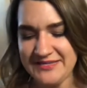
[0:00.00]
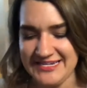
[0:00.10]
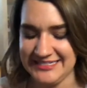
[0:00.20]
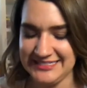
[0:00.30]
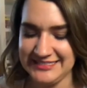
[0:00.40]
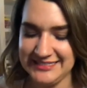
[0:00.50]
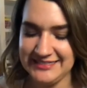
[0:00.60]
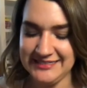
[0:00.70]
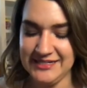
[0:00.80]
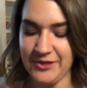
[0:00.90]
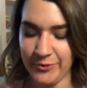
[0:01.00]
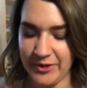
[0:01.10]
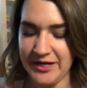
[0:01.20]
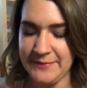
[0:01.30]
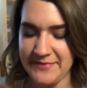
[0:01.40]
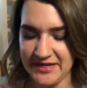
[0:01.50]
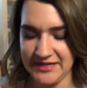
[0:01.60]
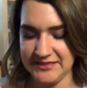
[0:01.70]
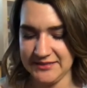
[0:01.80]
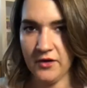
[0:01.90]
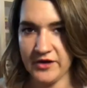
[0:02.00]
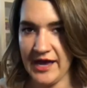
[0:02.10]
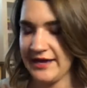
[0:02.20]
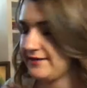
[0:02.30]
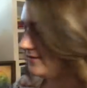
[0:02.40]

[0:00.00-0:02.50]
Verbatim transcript: minute. One minute. Okay.